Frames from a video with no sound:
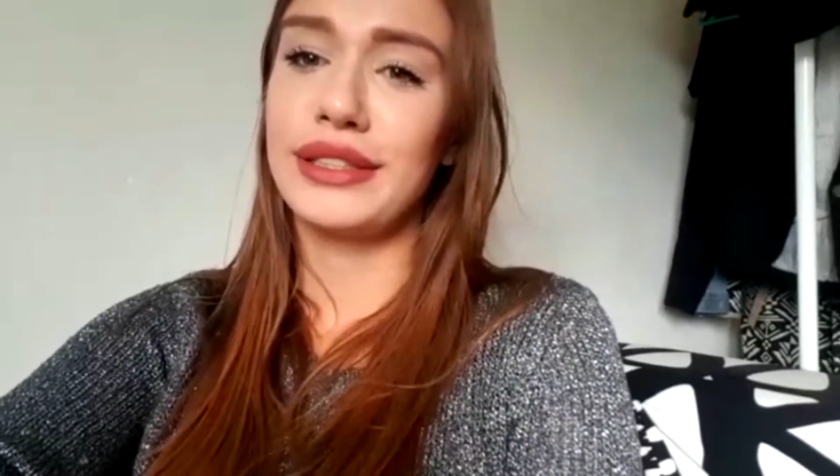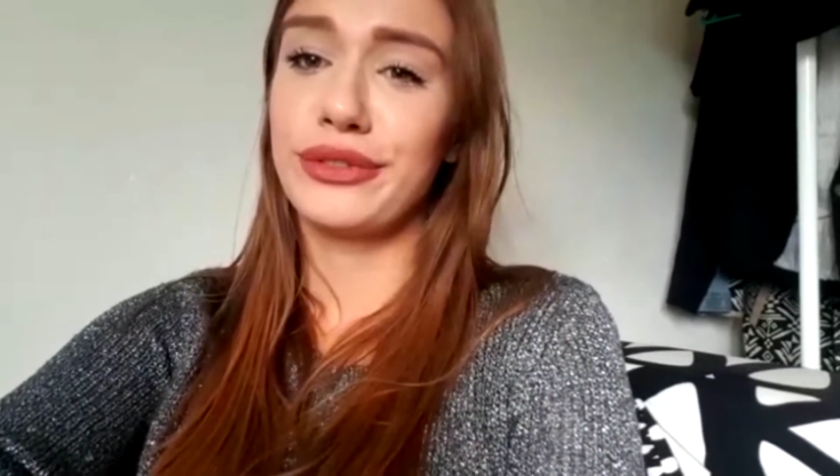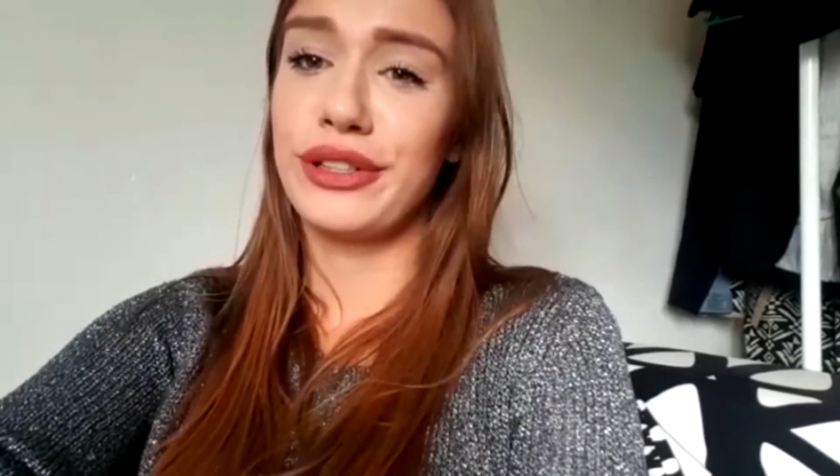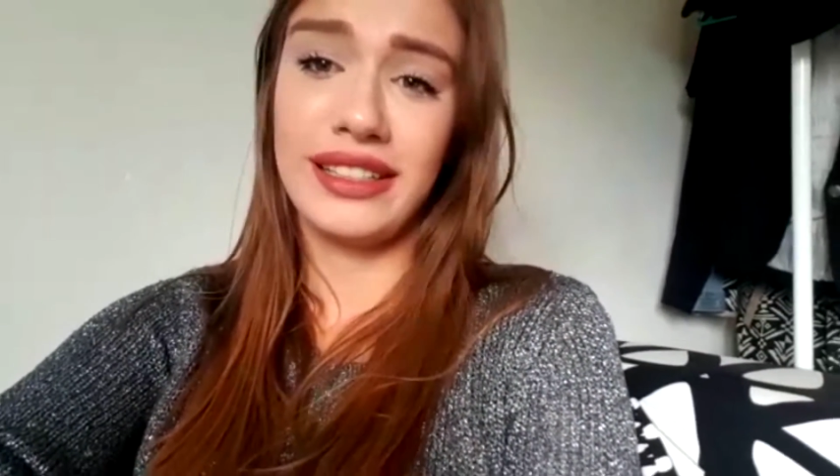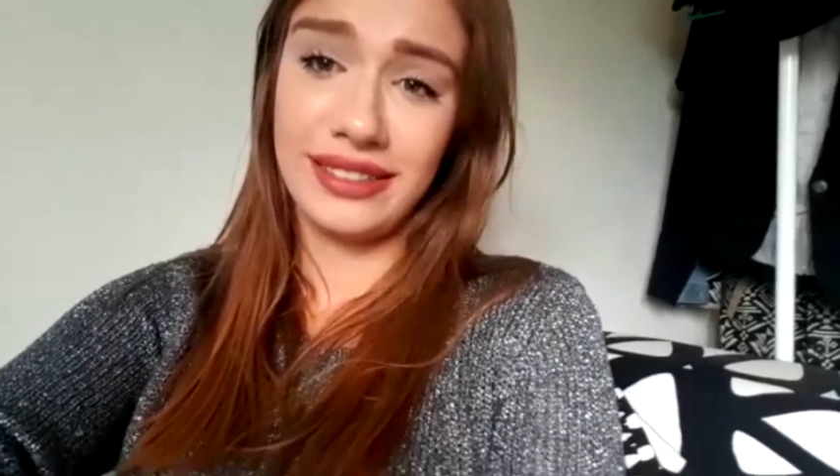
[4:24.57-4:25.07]
and
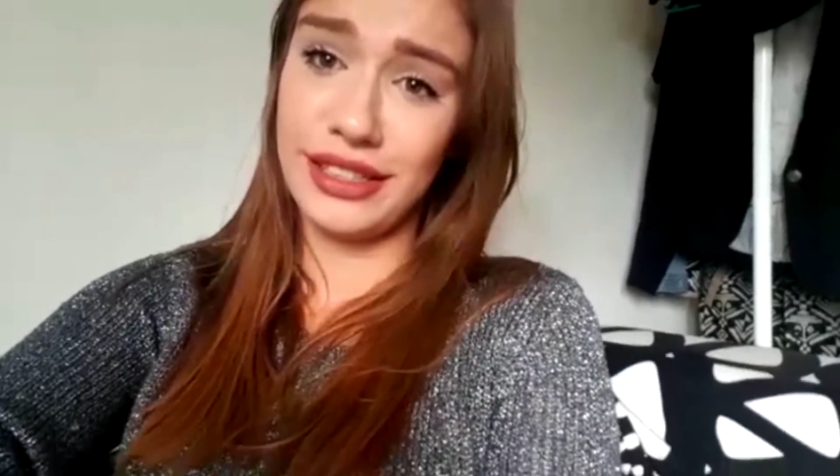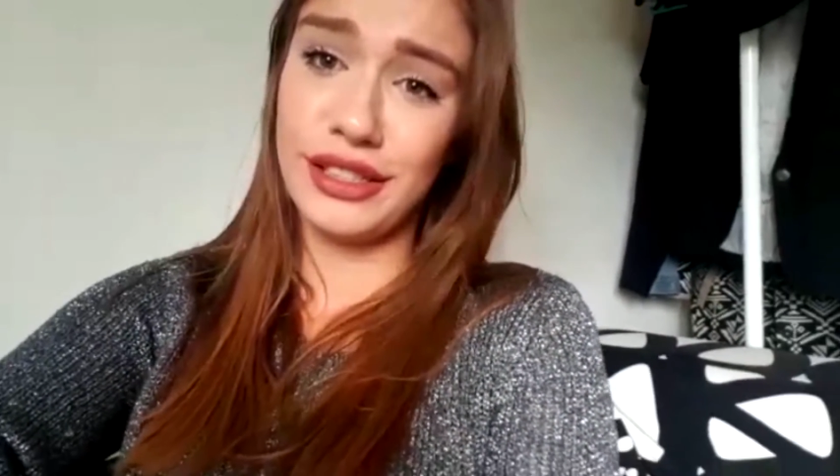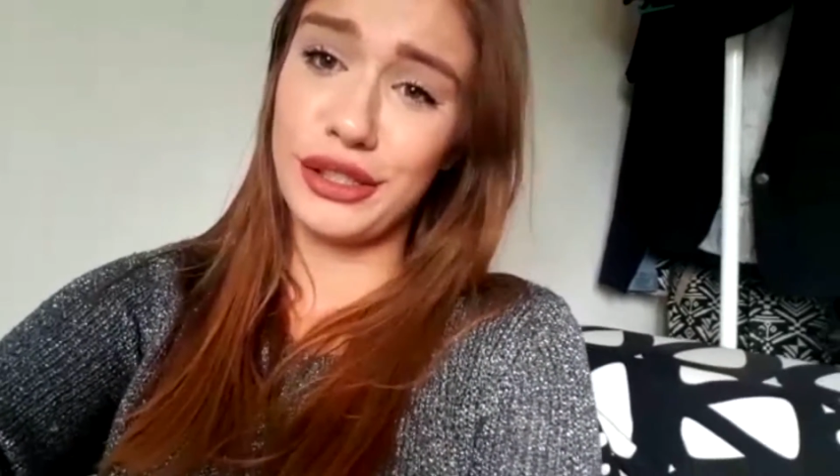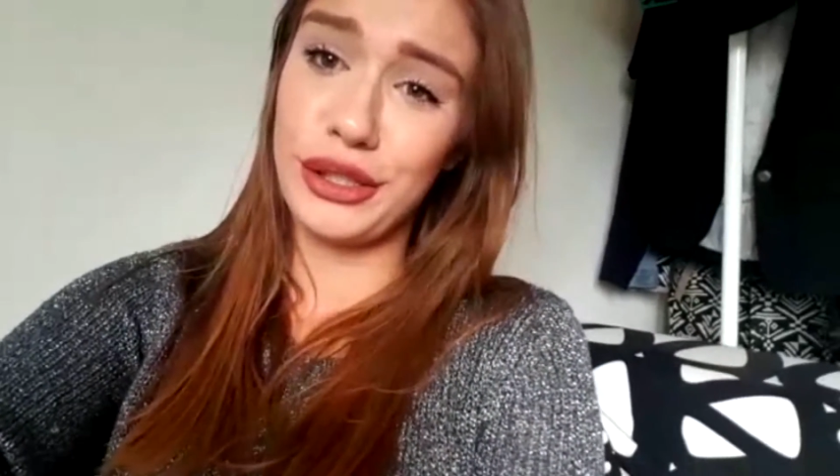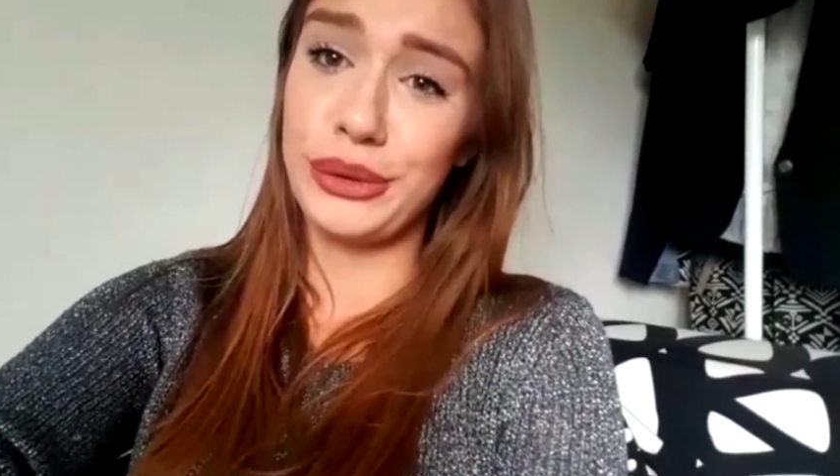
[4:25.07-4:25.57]
for
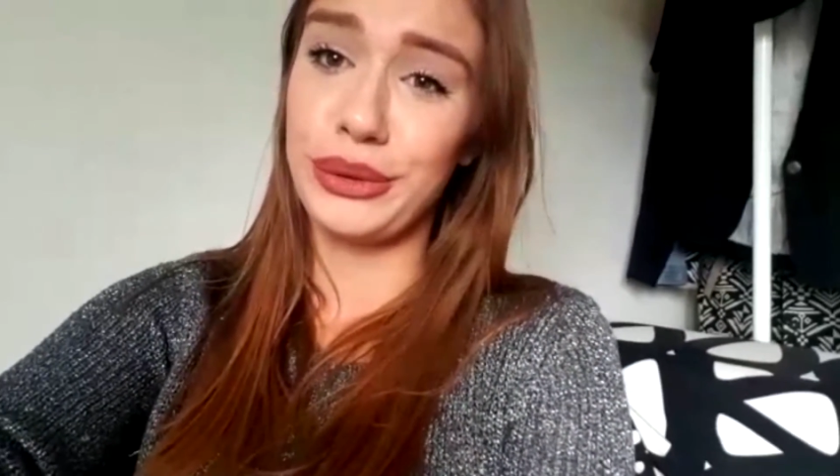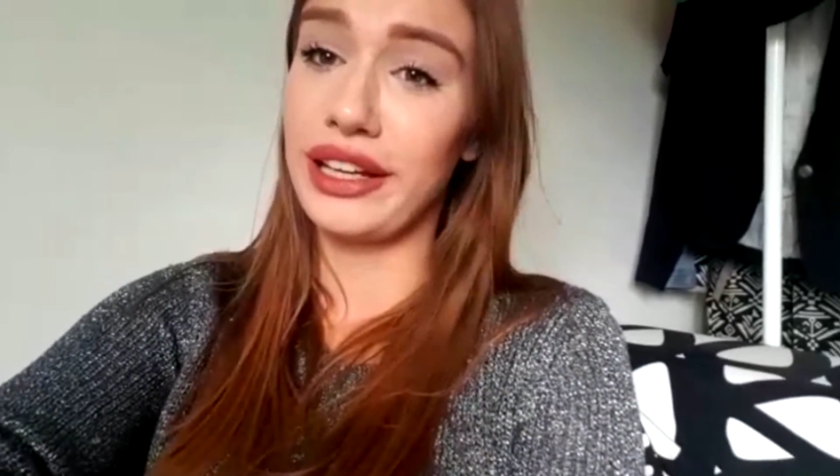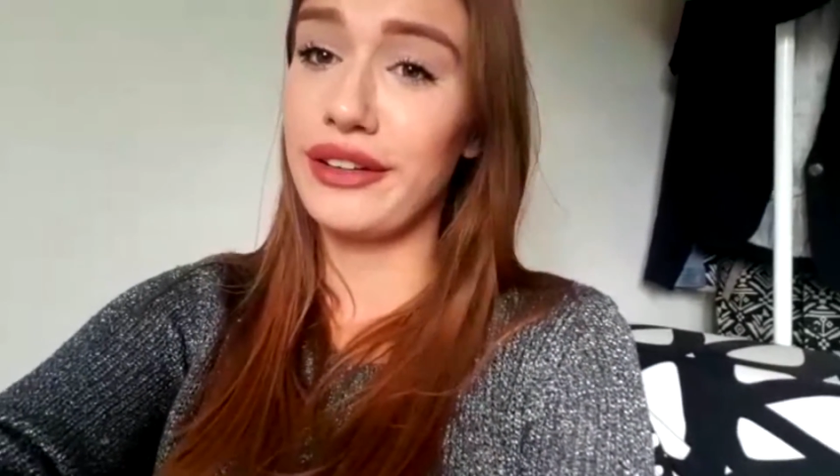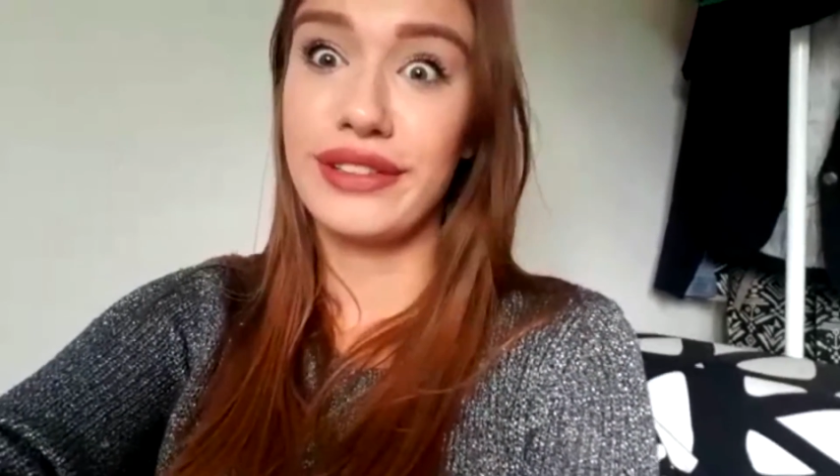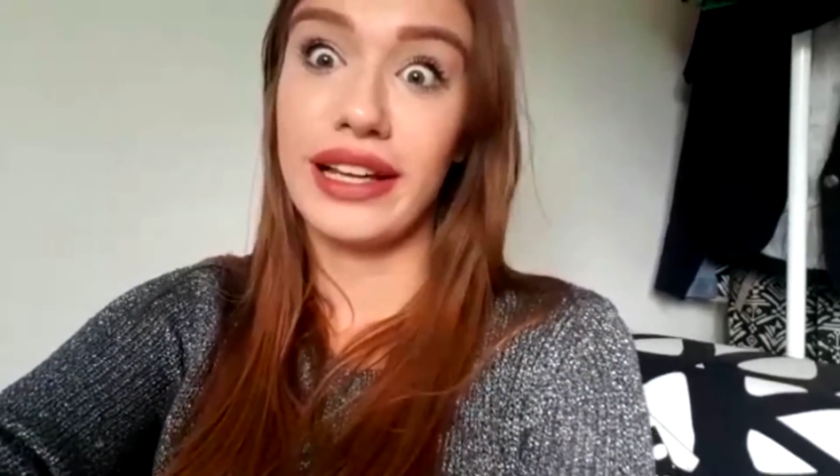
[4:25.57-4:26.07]
instance you
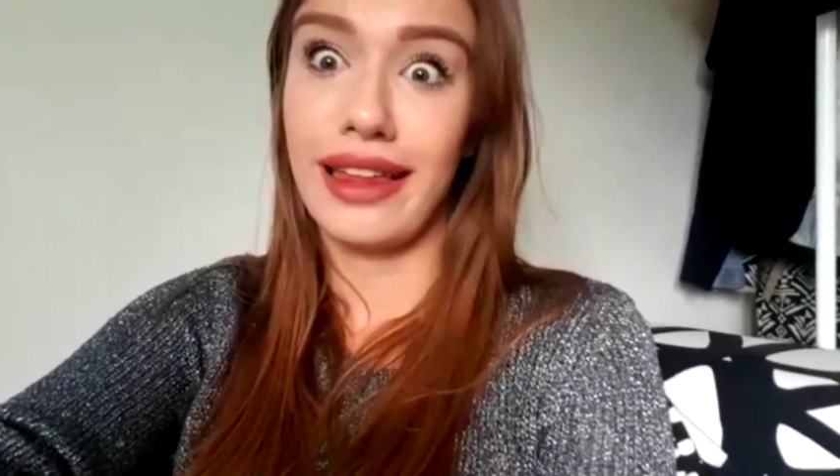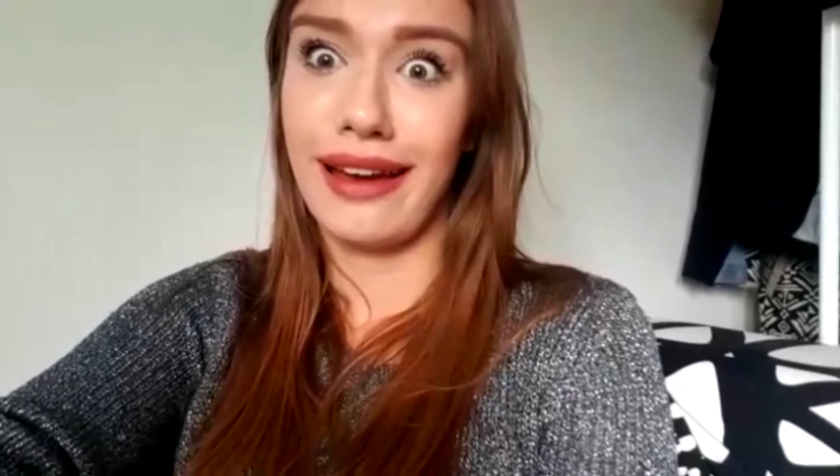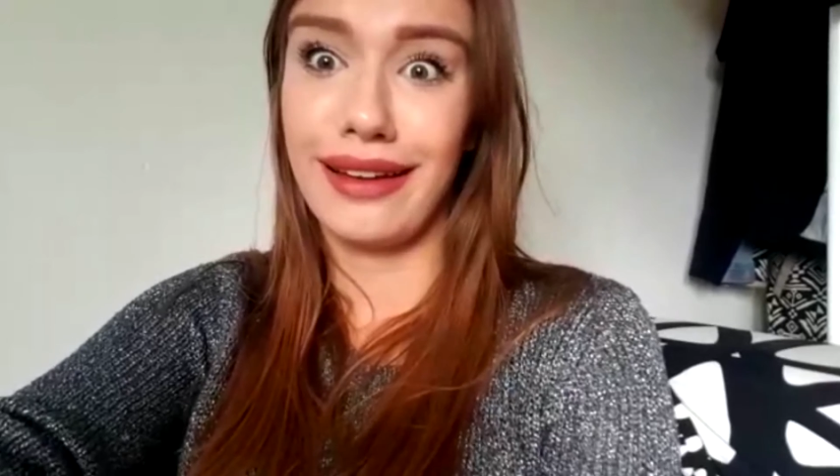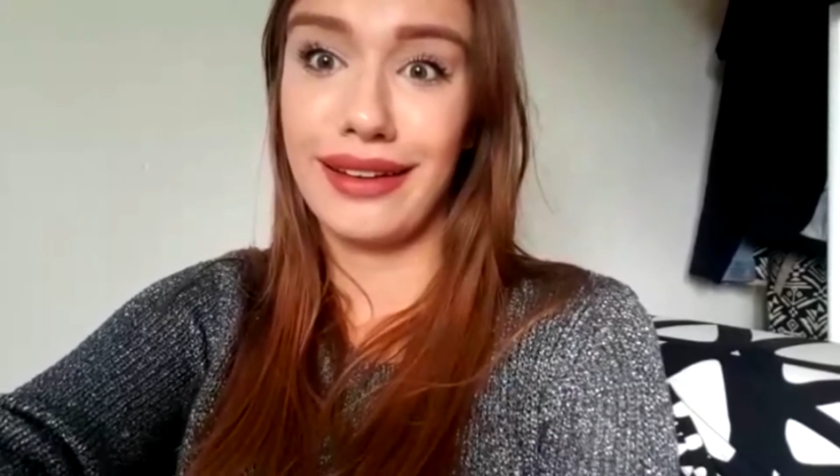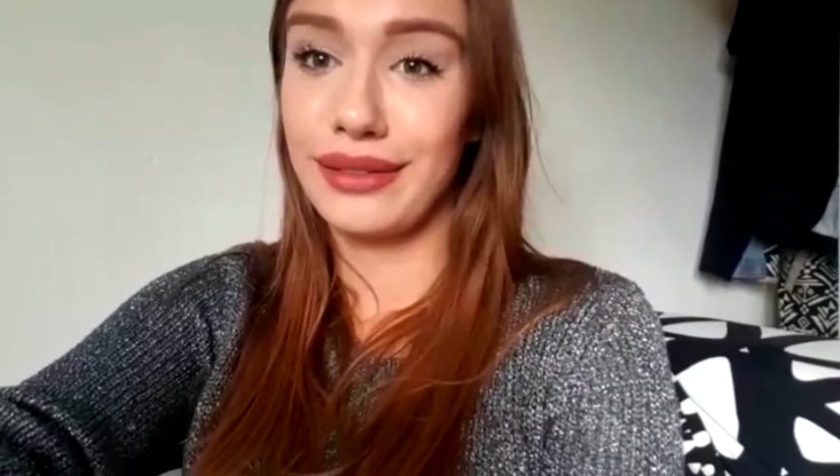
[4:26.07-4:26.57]
lived at like